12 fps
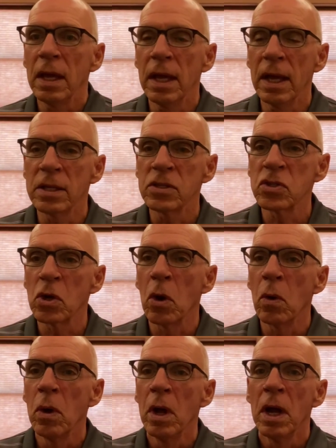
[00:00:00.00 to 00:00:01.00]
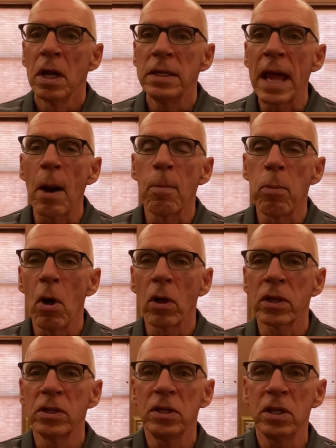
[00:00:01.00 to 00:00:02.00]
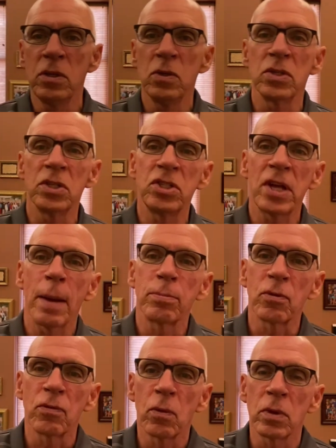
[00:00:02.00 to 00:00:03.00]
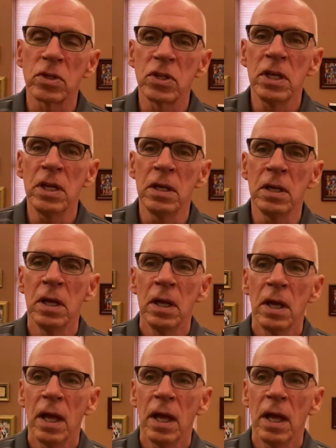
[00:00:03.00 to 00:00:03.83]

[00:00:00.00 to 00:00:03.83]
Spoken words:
And so now Paul continues in chapter 14,